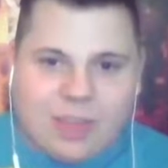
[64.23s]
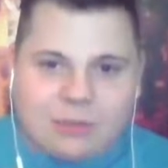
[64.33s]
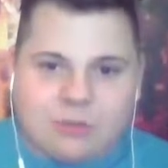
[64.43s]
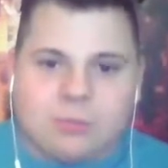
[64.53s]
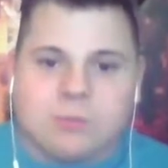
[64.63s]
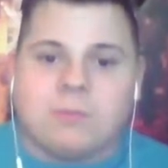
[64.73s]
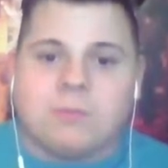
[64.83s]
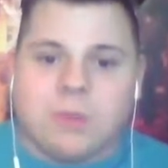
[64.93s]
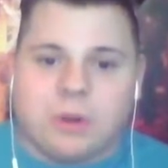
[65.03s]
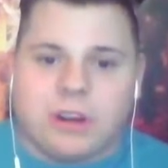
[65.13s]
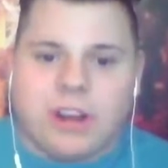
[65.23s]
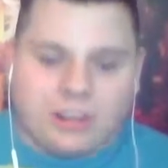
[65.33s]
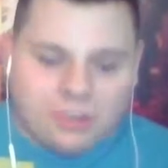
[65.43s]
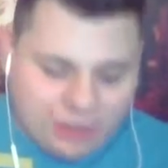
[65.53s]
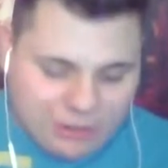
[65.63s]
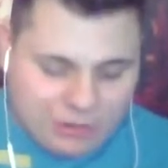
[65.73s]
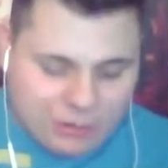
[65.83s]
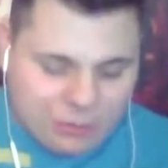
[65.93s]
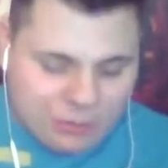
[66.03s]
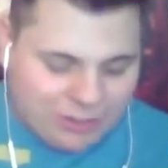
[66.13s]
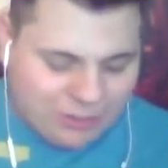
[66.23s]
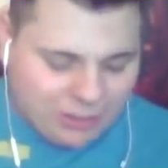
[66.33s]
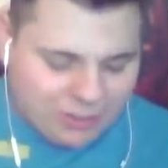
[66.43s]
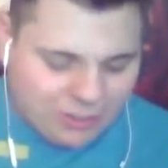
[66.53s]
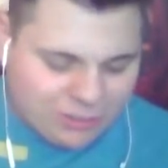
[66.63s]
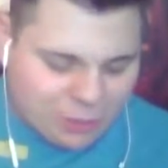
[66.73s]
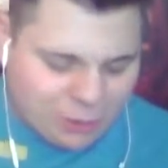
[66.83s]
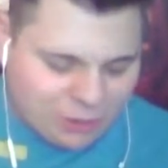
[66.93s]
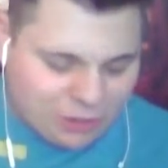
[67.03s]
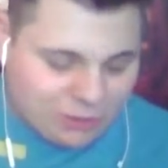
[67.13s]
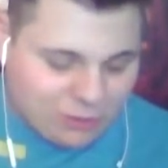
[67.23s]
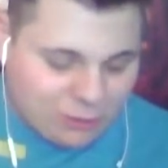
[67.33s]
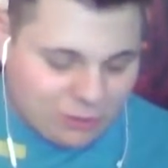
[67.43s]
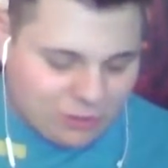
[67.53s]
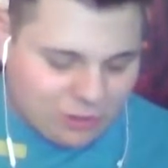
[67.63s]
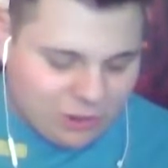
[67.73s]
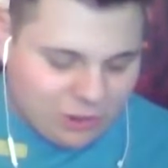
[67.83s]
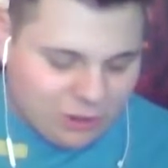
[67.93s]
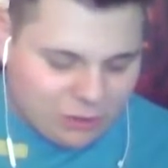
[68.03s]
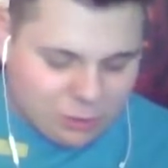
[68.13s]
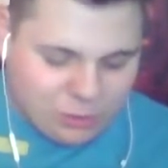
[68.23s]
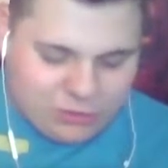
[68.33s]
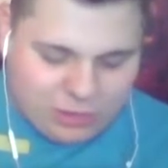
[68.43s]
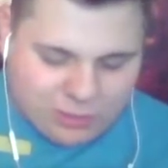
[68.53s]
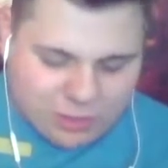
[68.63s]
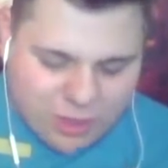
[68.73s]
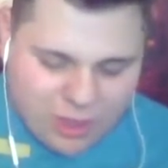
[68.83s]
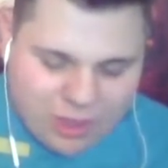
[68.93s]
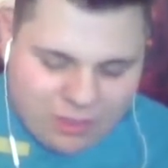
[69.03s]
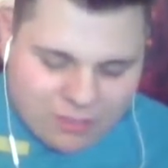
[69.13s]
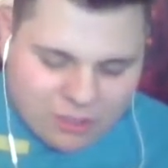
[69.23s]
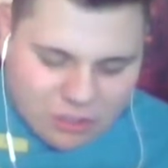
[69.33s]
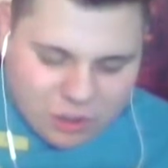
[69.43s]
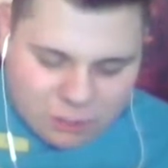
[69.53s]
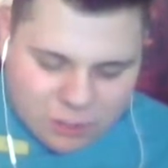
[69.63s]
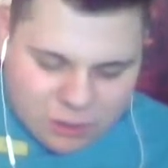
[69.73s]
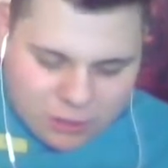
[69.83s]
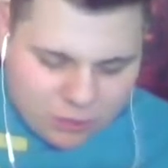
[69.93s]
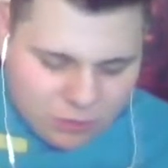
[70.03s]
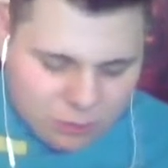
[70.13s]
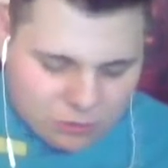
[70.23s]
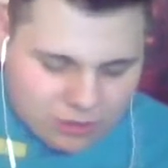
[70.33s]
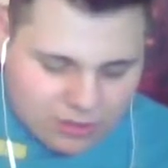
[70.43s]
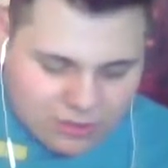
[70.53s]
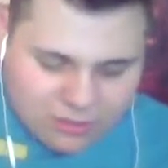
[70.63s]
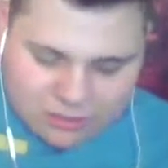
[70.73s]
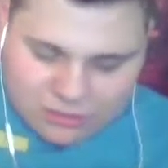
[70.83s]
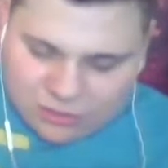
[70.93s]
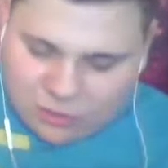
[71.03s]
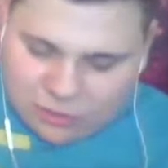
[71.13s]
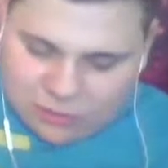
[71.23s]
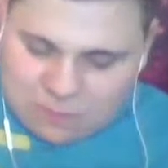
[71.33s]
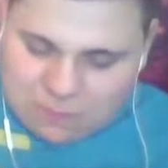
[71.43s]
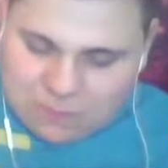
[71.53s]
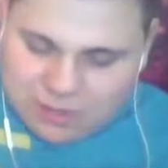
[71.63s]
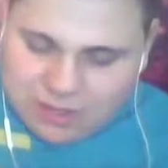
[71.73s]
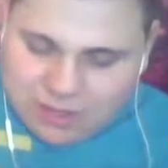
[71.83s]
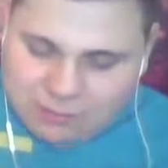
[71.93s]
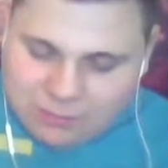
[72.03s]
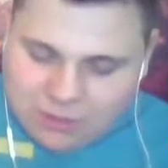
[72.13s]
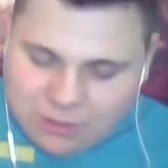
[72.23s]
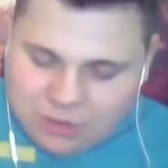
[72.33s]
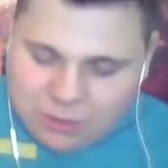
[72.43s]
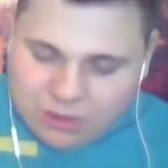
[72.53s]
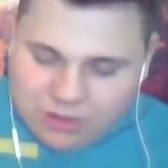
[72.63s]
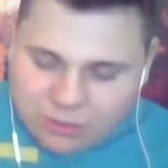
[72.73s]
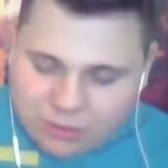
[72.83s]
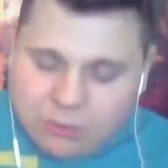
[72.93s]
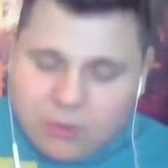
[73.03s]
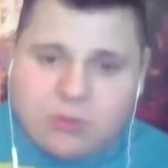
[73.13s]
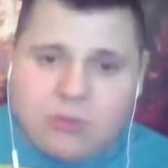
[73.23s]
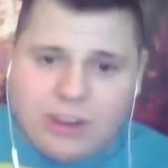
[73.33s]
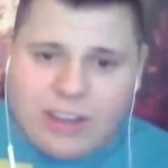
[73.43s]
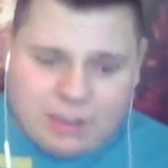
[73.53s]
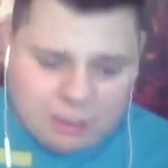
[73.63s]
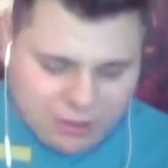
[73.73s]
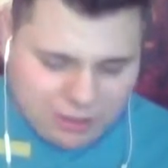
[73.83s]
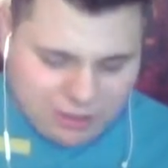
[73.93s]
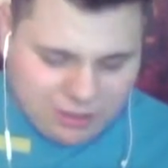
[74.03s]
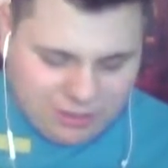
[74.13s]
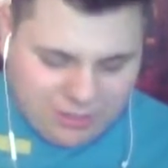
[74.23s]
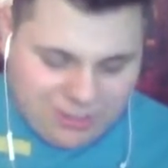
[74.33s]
to blurt it out, so I don't know what race it is. 6 furlongs, that was a race on August 27th. Finished third by 3/4 length at 6 furlongs. Had a bid 3 wide at the court opponents, very gamely that day.